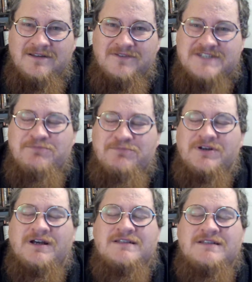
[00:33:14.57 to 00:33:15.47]
This
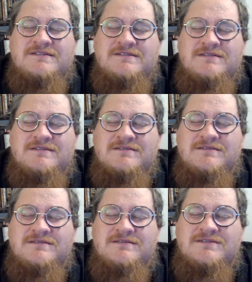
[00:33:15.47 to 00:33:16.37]
book got
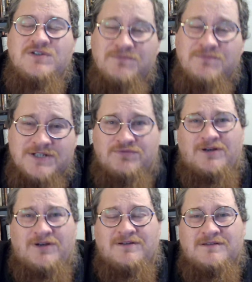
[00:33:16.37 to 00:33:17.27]
too much
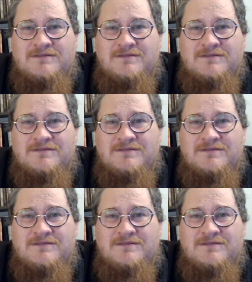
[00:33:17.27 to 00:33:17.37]
wrong.